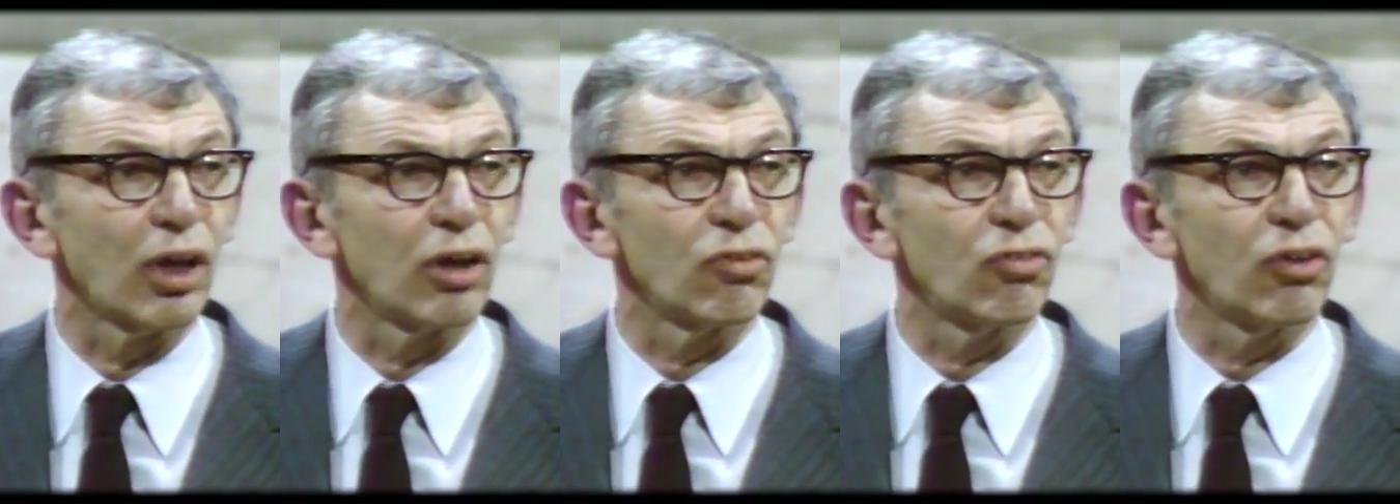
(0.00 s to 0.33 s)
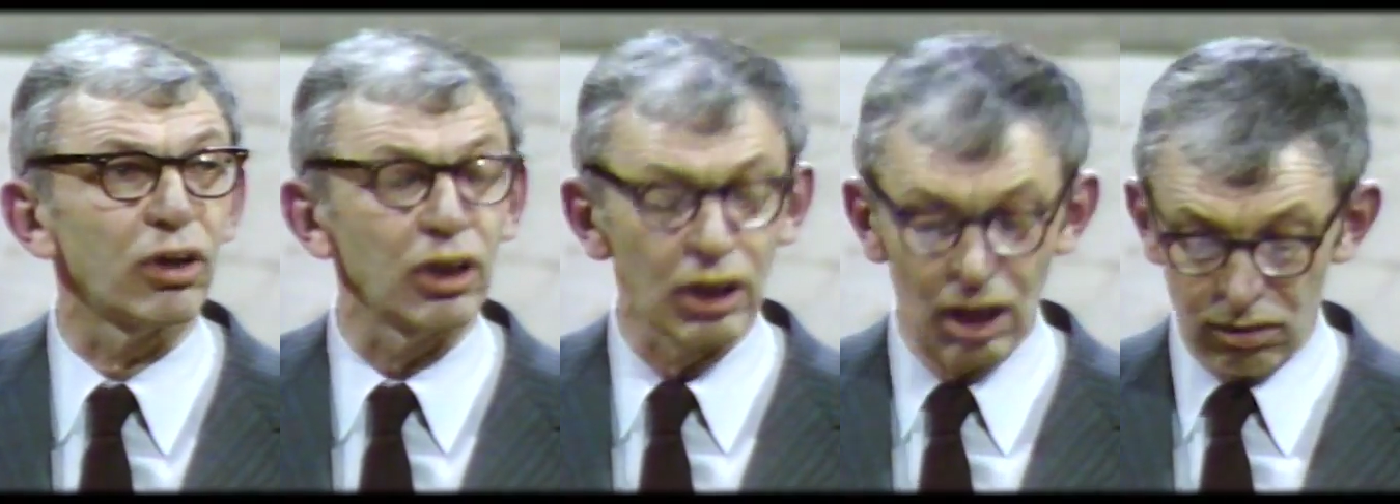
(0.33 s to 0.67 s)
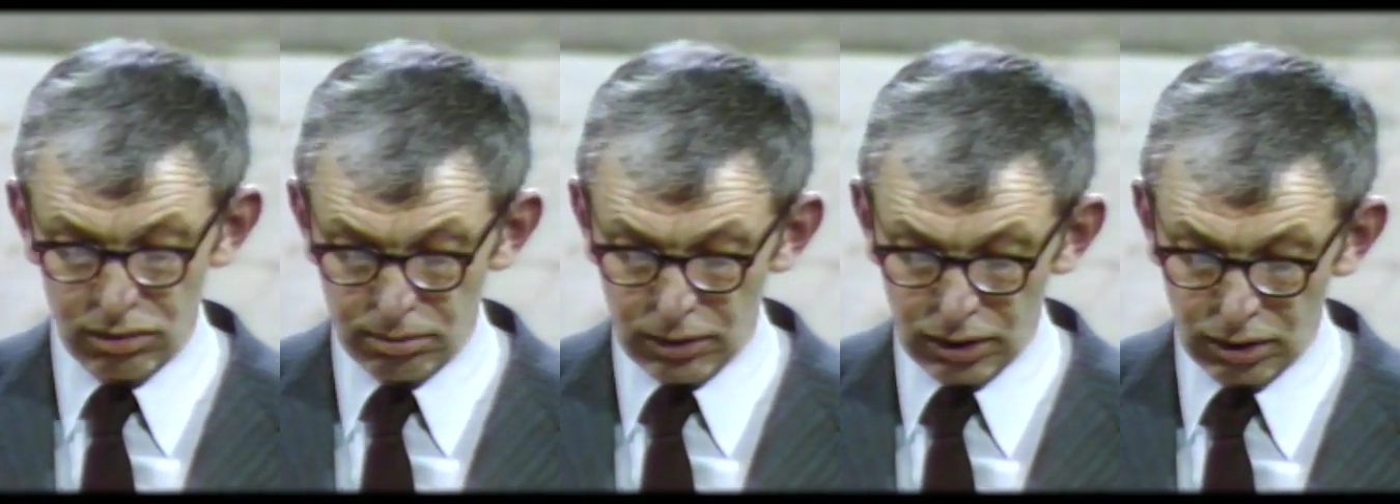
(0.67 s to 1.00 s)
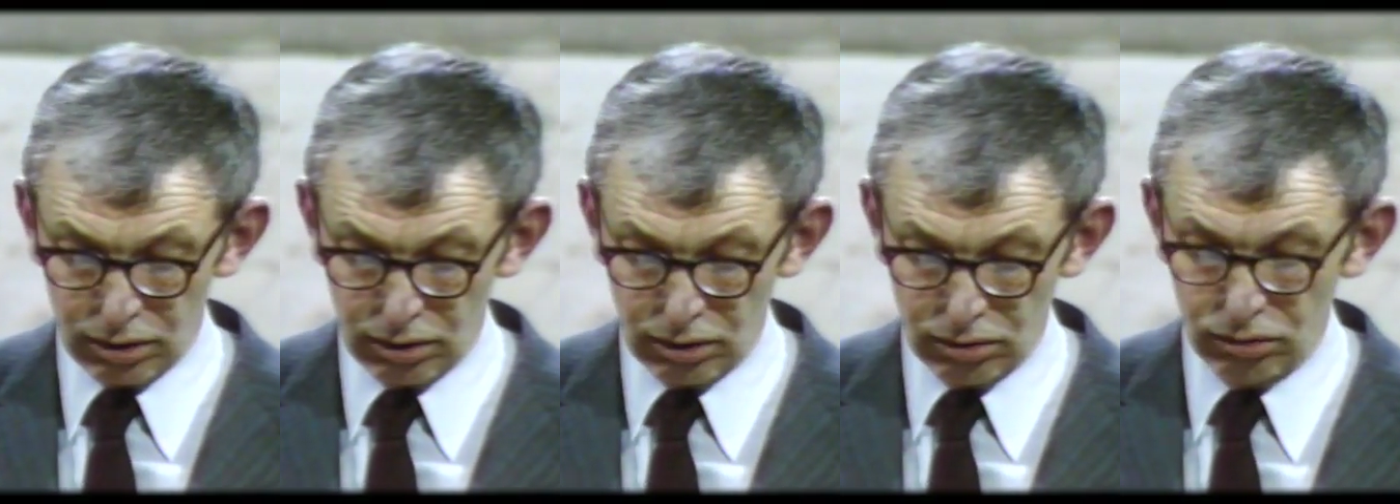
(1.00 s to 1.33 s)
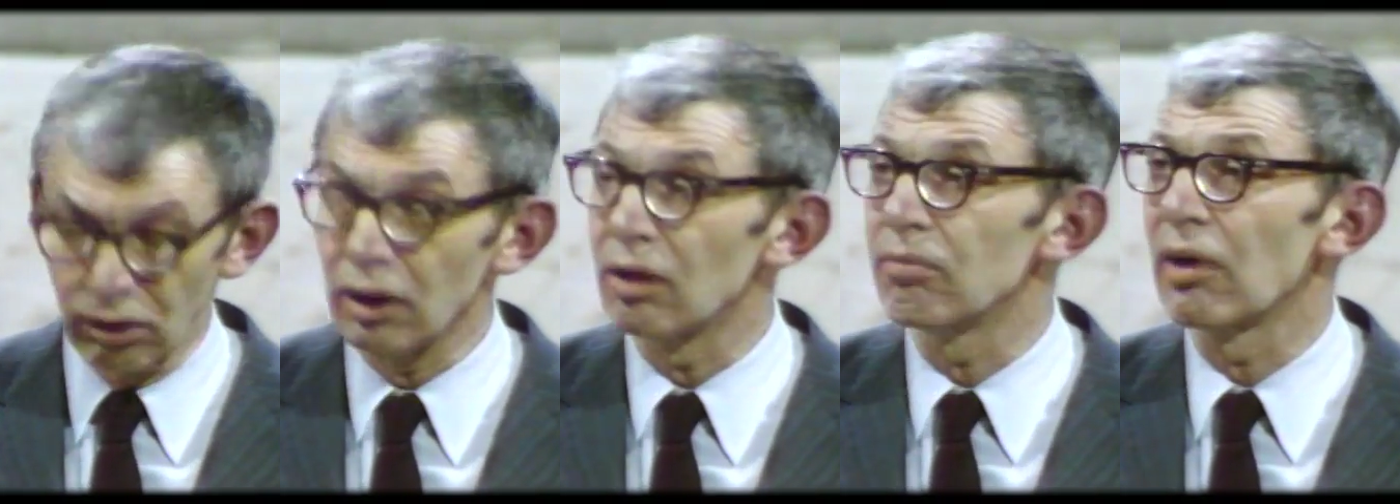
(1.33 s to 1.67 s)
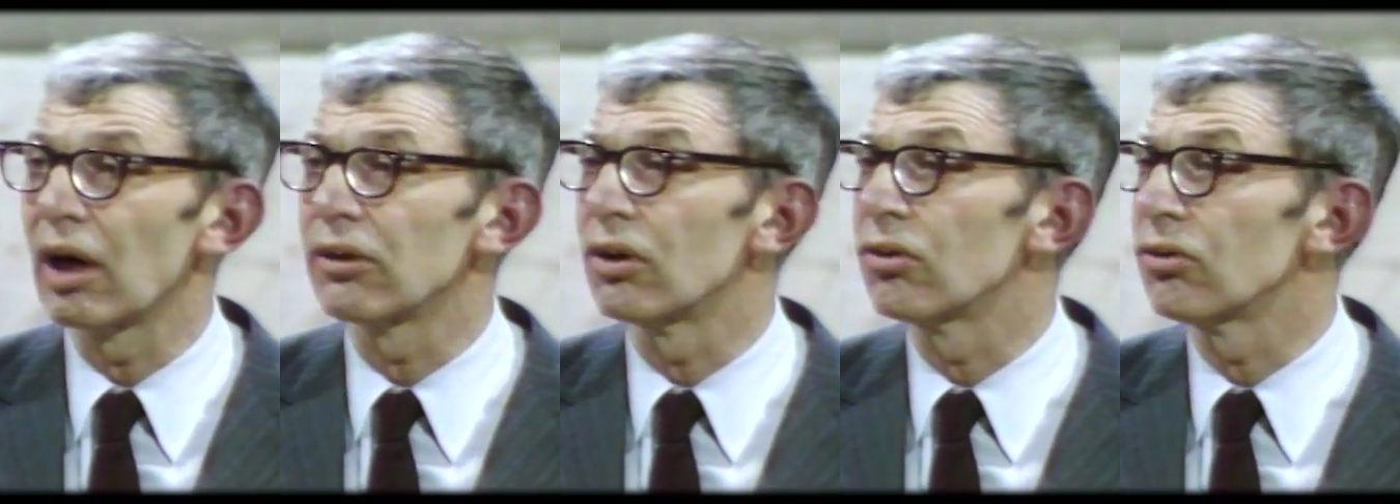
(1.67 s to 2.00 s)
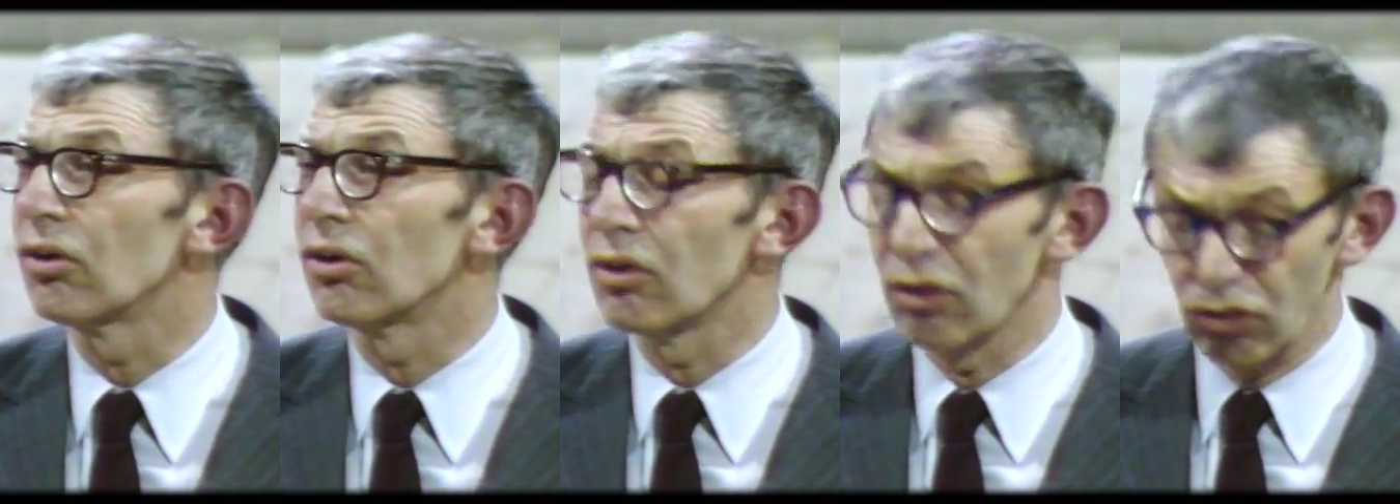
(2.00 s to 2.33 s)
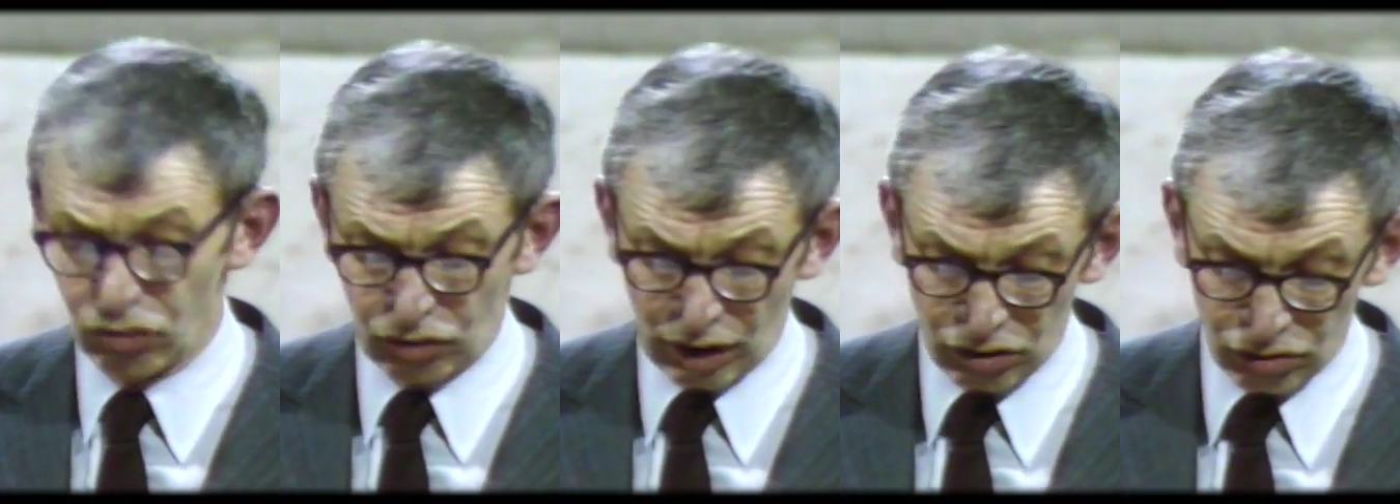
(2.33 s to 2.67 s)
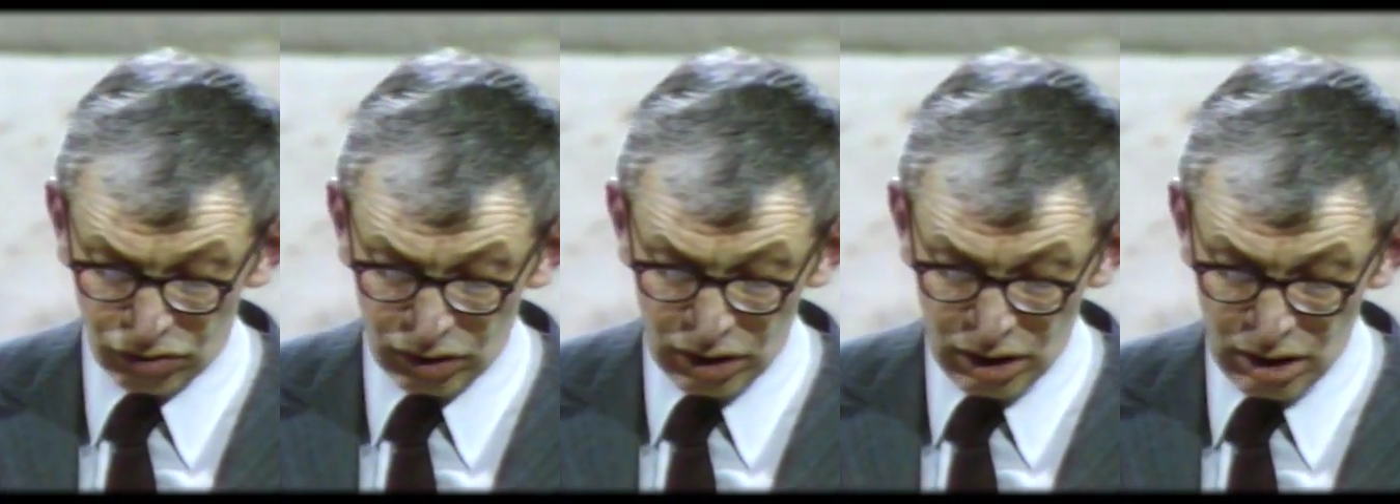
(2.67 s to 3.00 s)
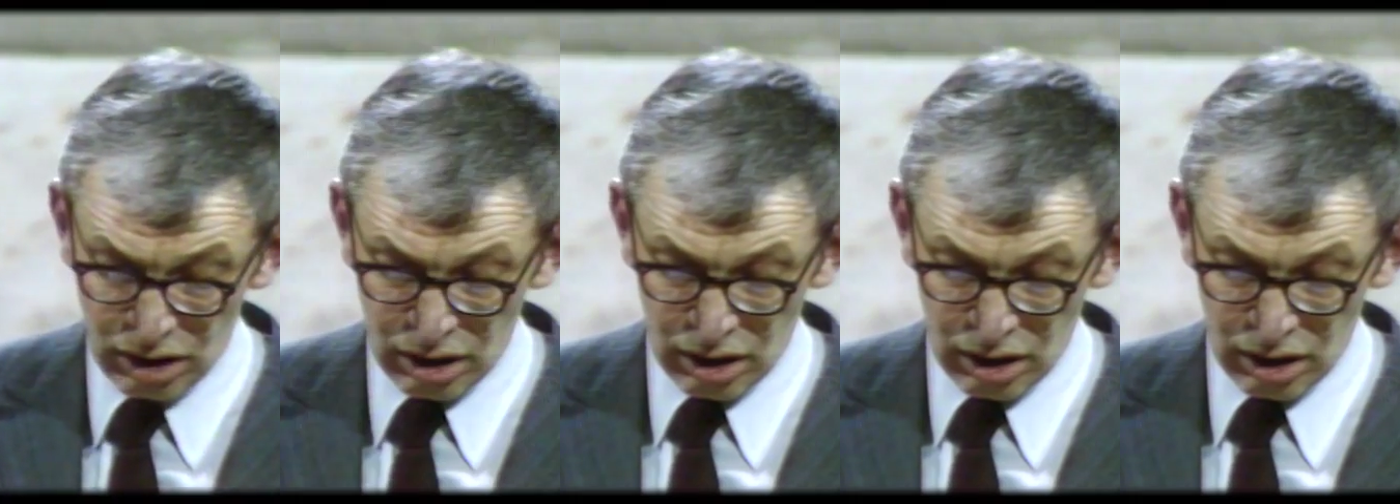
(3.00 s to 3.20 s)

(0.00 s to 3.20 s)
on city government, written about the turn of the century,